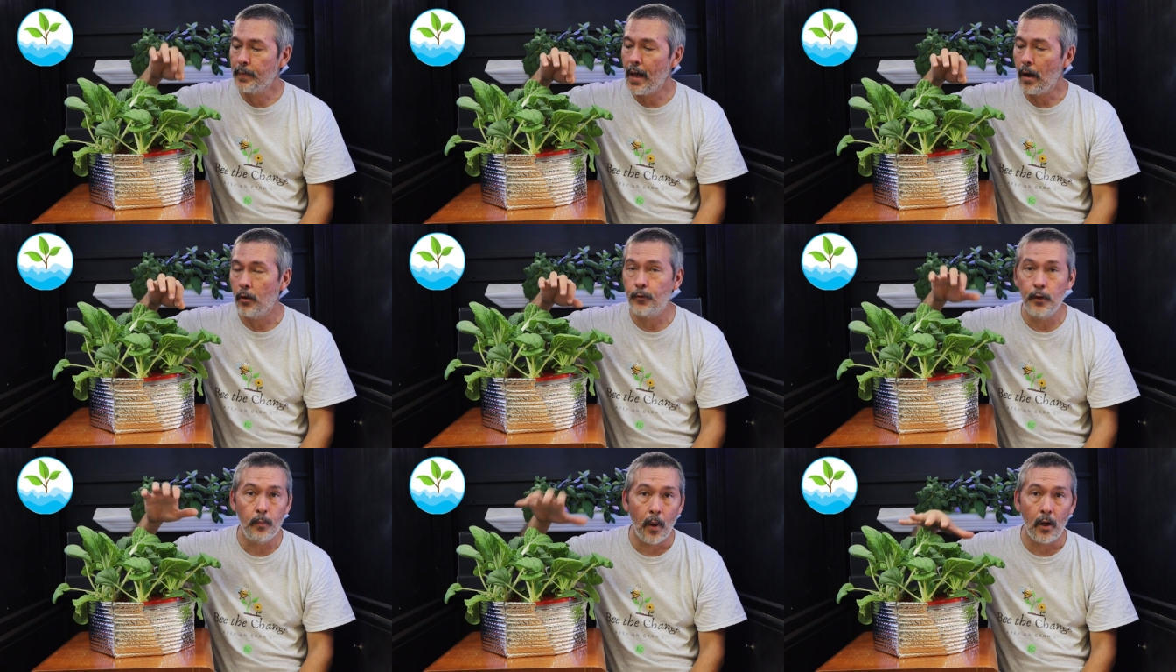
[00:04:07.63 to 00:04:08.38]
Now,
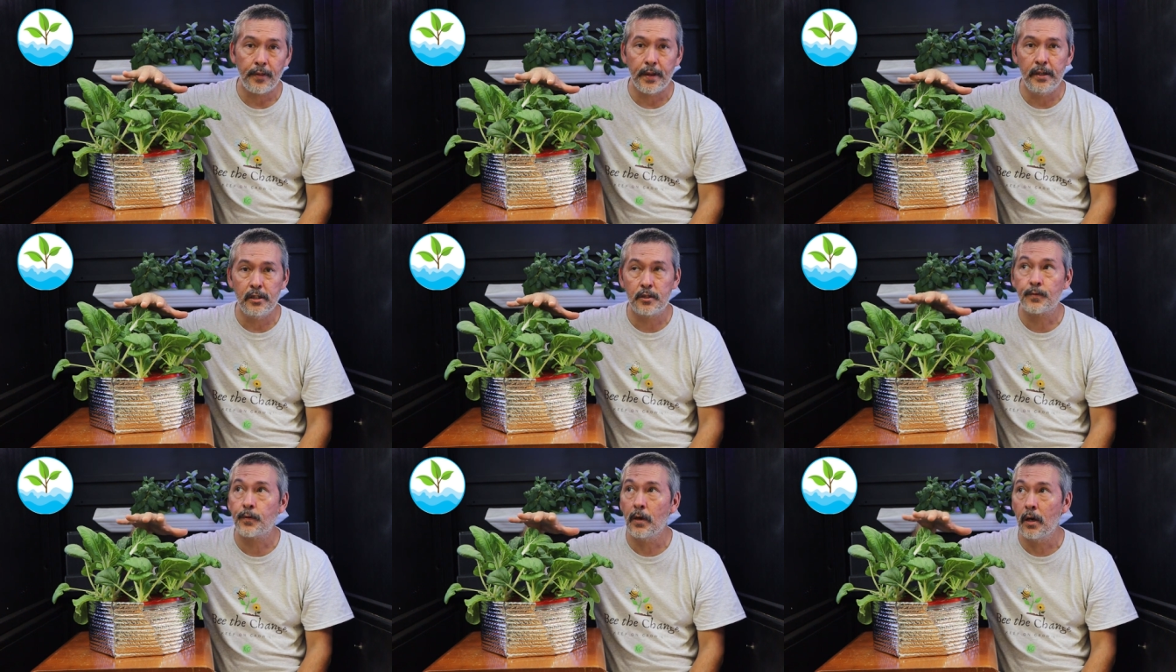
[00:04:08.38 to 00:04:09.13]
if you bought
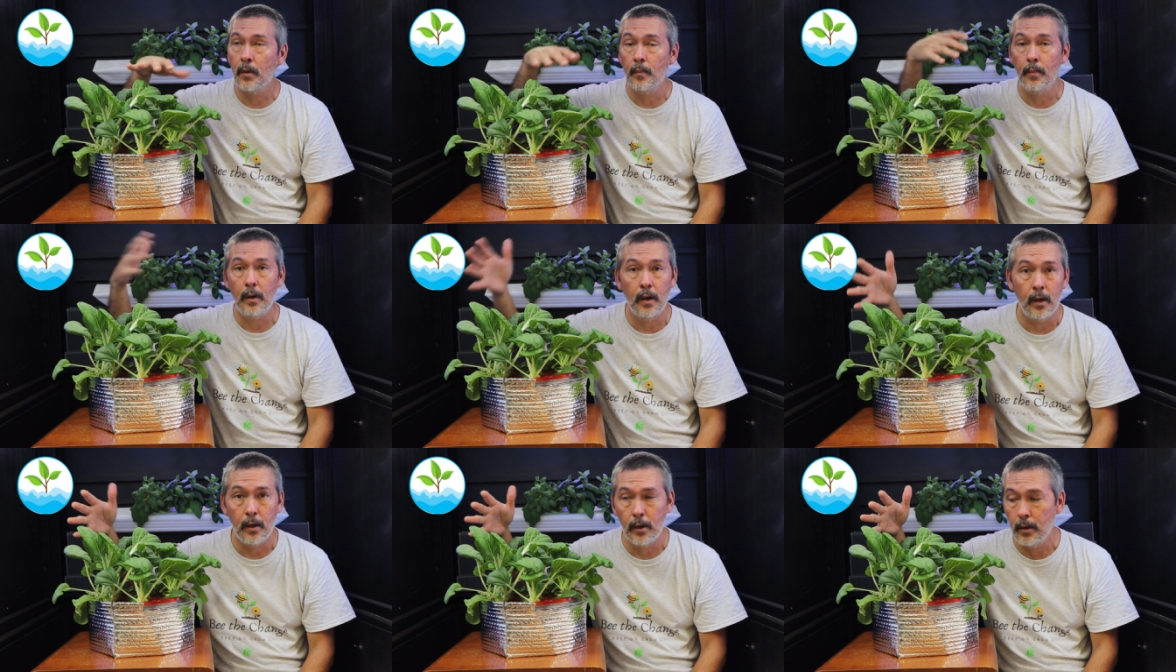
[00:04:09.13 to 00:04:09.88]
these from a
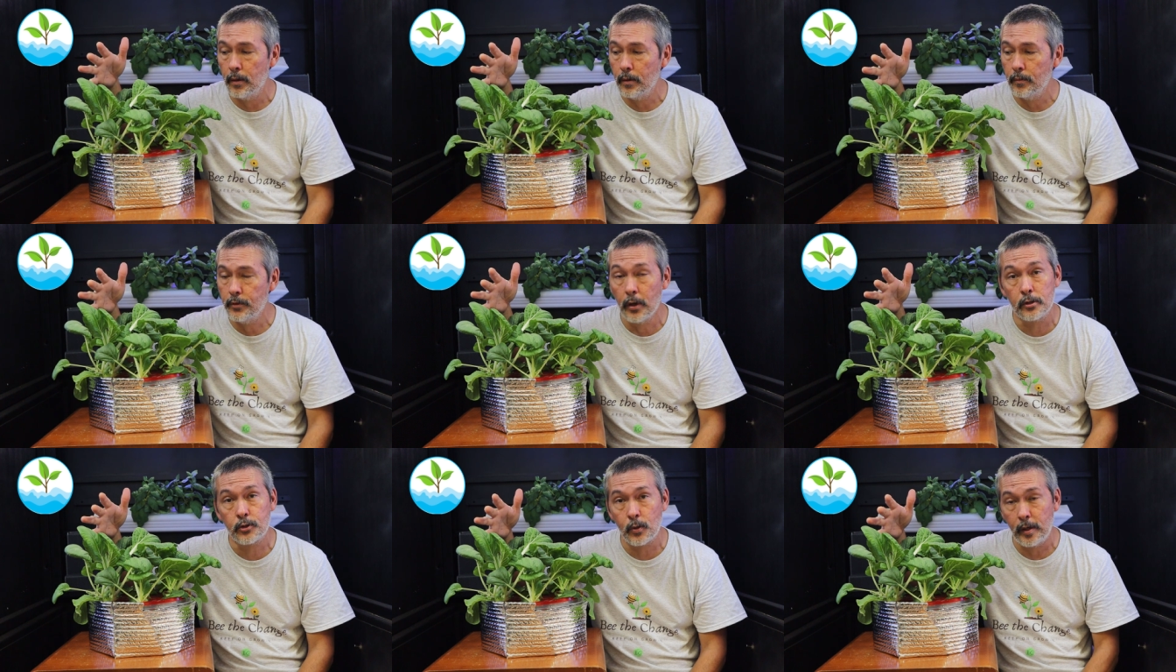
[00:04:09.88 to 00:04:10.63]
uh,
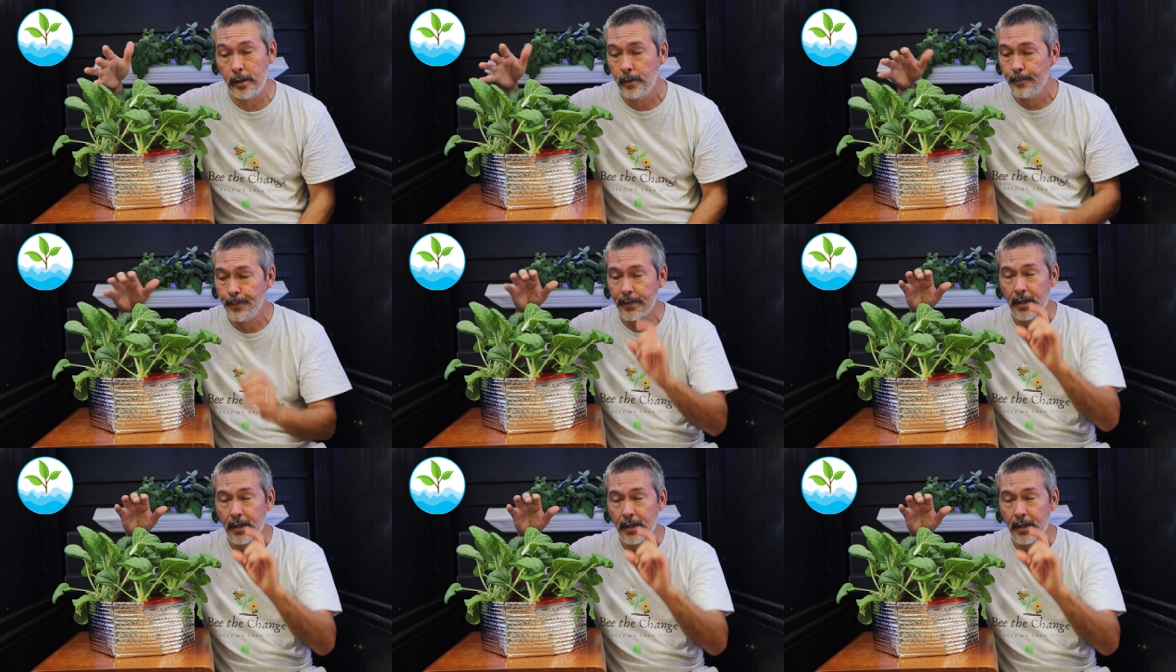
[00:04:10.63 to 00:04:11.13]
nursery,